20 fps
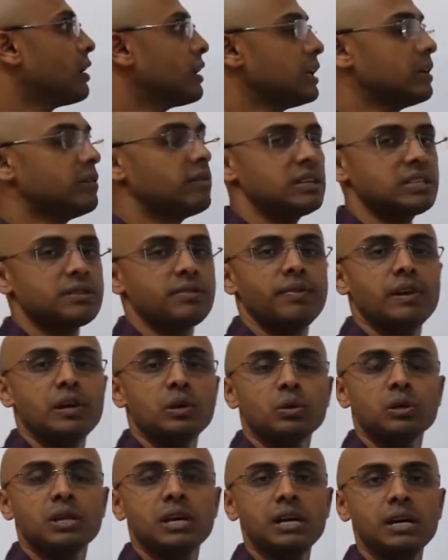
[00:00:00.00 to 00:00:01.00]
in which we
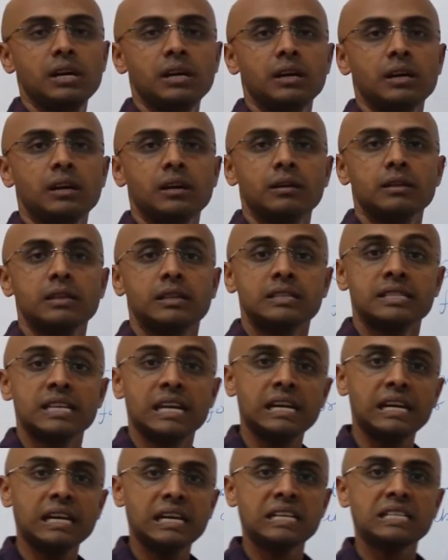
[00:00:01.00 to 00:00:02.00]
do the
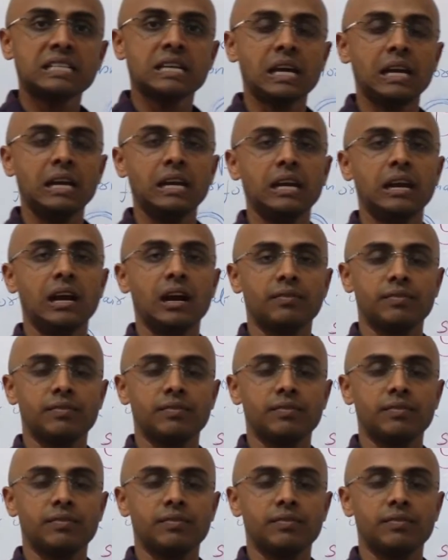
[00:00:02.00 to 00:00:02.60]
genetic screening